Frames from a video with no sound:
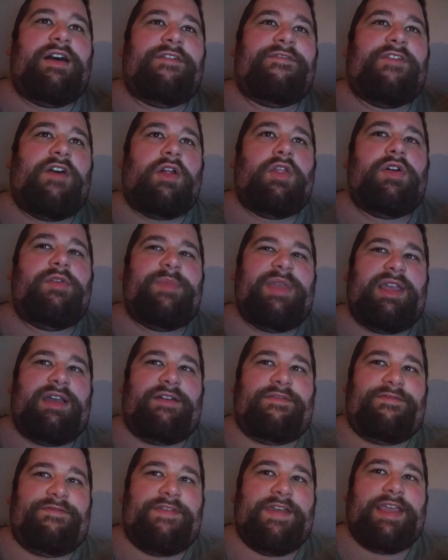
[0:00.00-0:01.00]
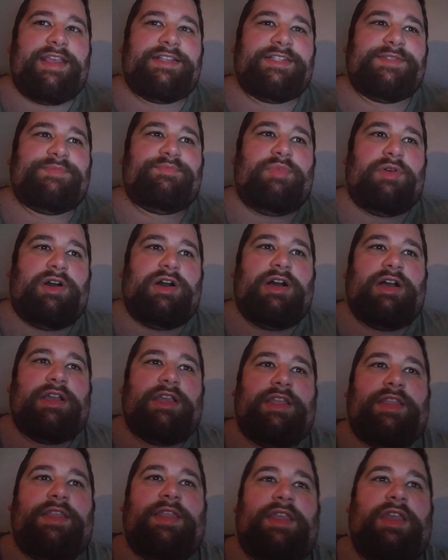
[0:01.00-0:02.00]
Follow me on
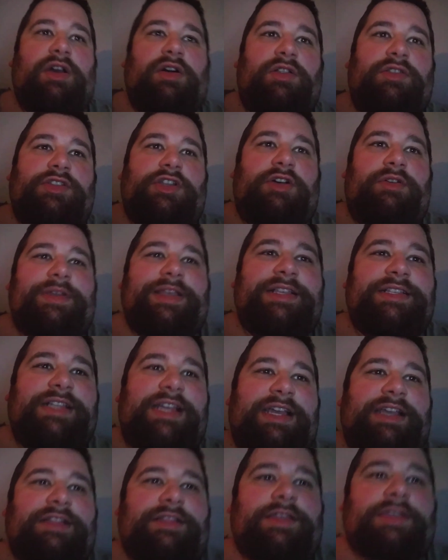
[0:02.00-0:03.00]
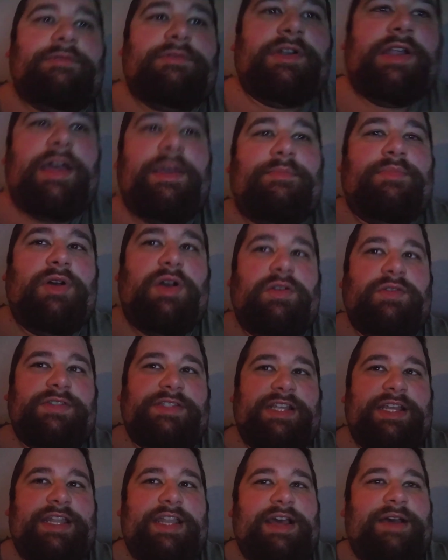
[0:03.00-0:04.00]
Facebook, you'll know exactly what I
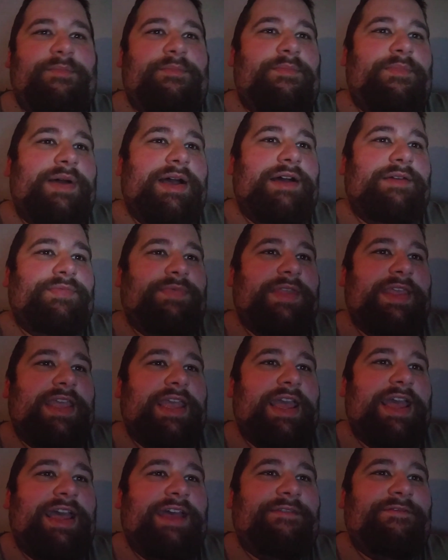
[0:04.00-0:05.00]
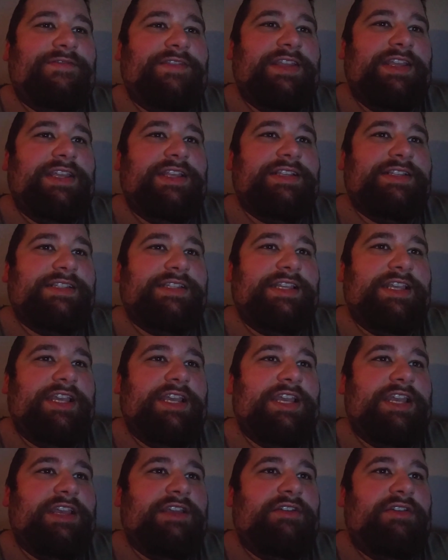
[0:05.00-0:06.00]
posted about the
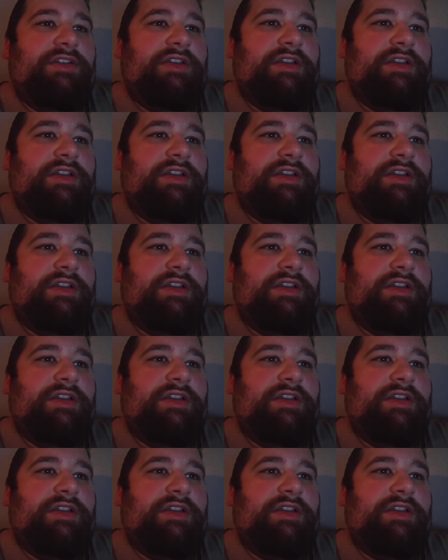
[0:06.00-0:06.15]
FTC.